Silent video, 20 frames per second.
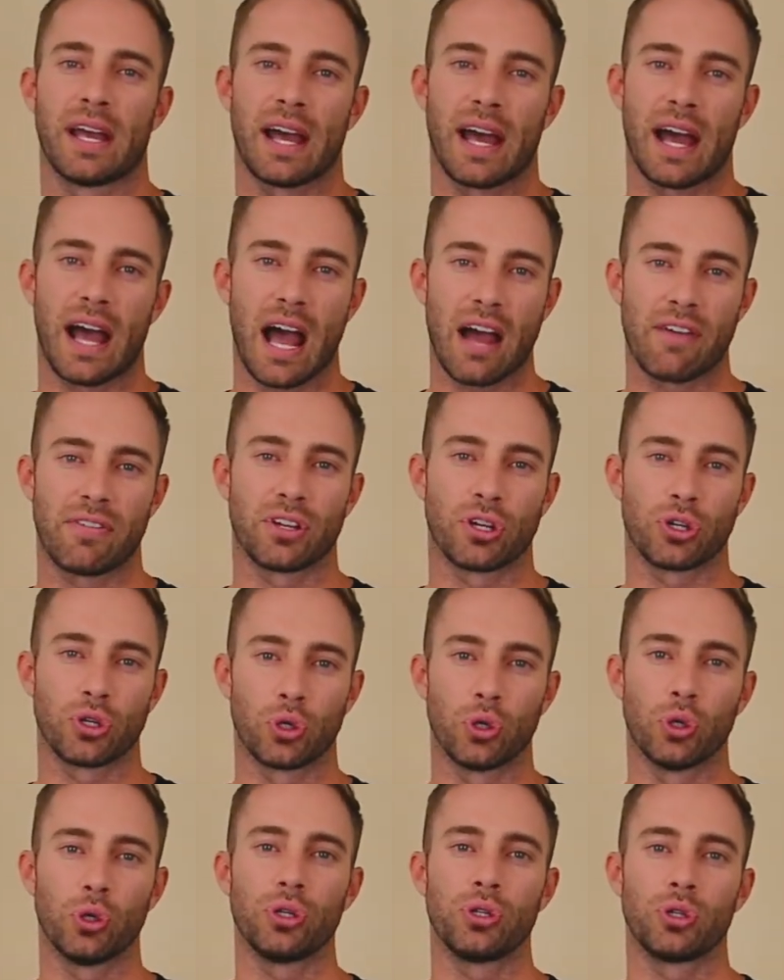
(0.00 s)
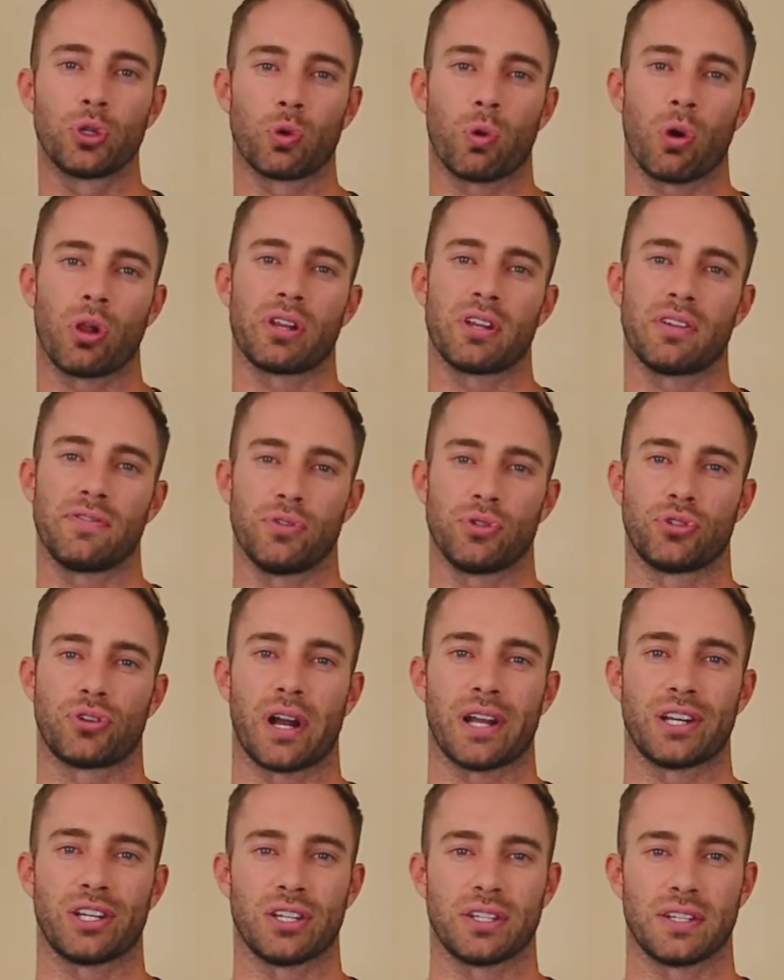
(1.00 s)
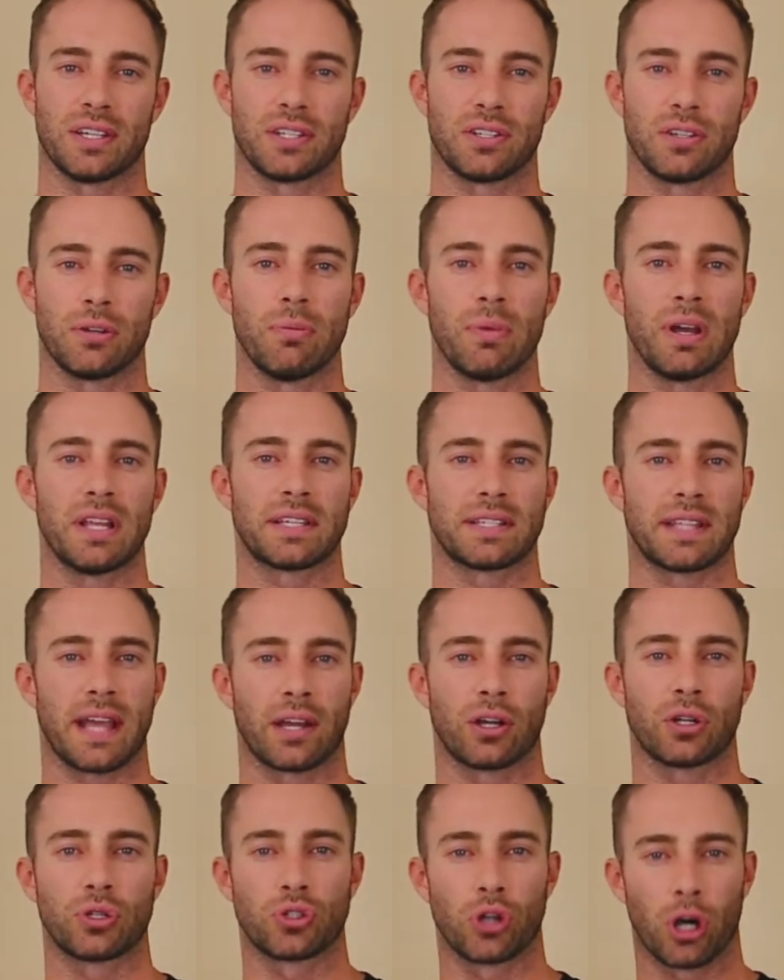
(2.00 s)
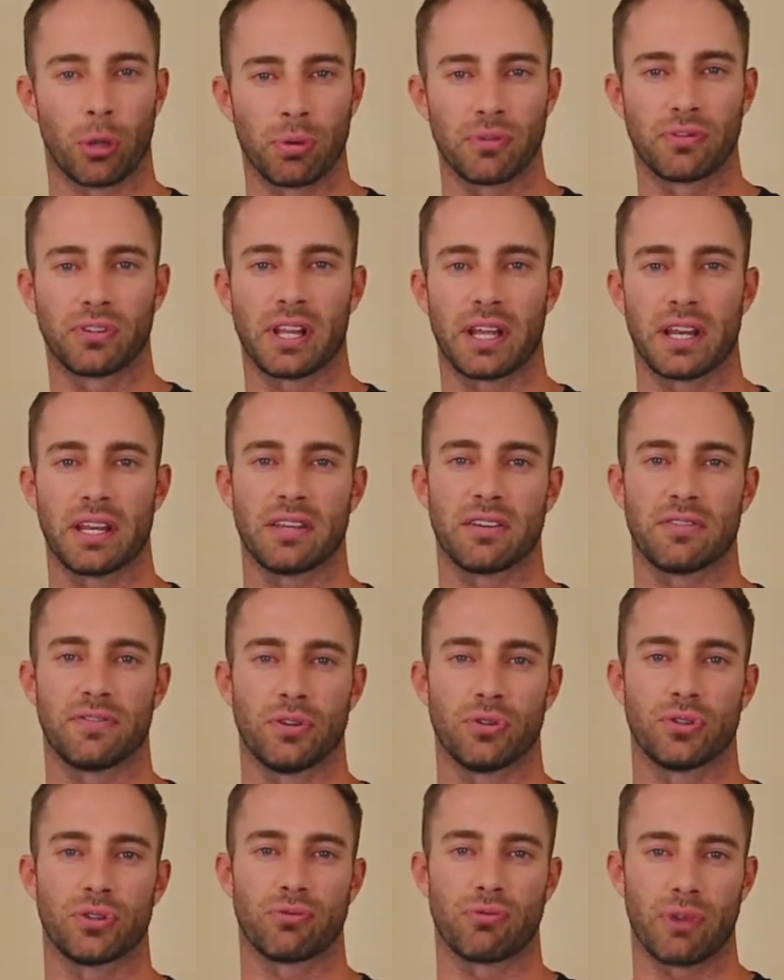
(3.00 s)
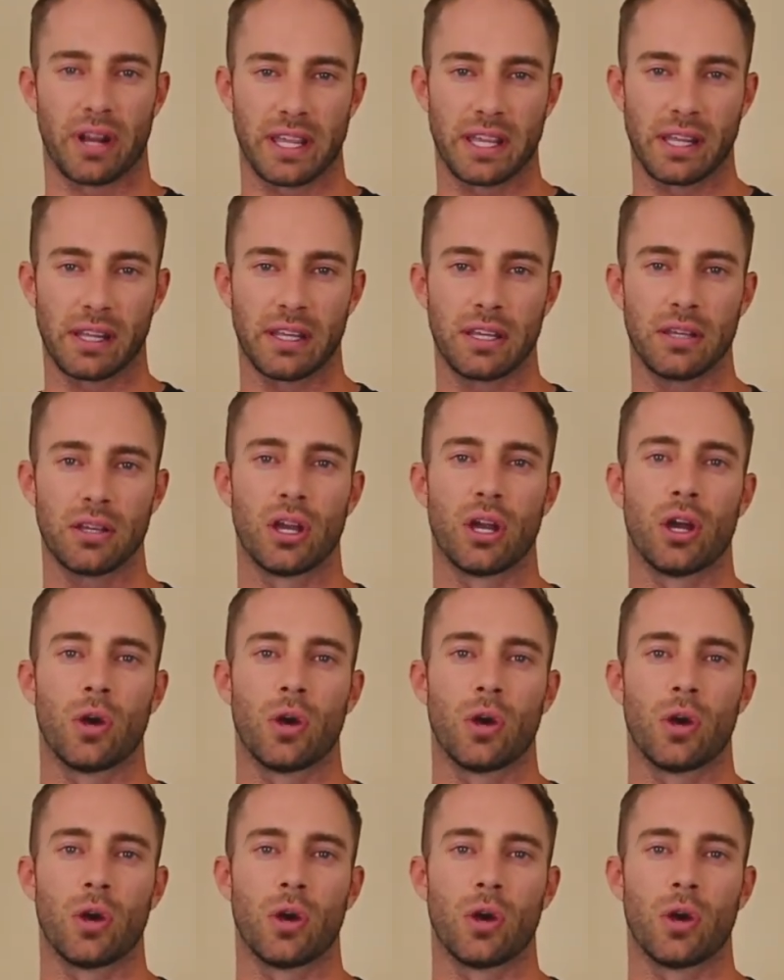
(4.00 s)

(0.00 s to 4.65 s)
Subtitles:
Having a good quality filtration system and staying on top of cleaning your filter regularly